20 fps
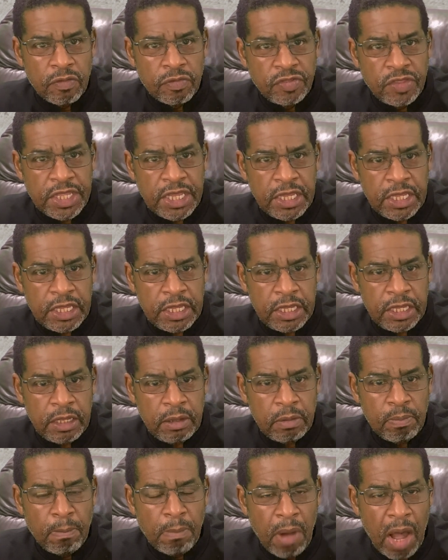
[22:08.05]
the
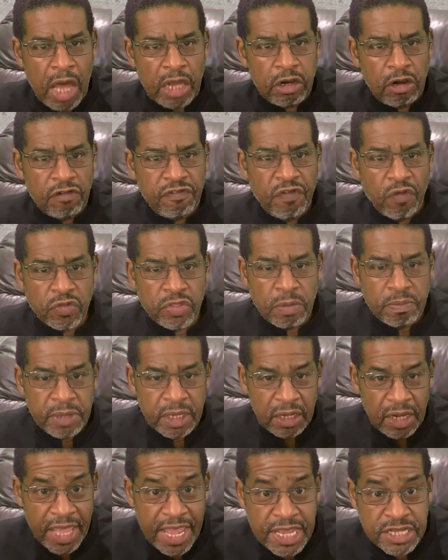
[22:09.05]
model for the
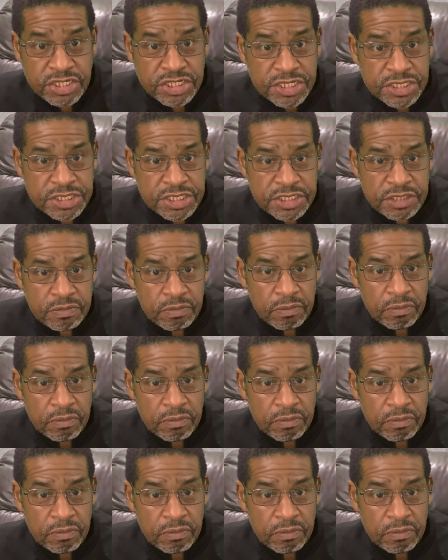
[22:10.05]
Middle Ages,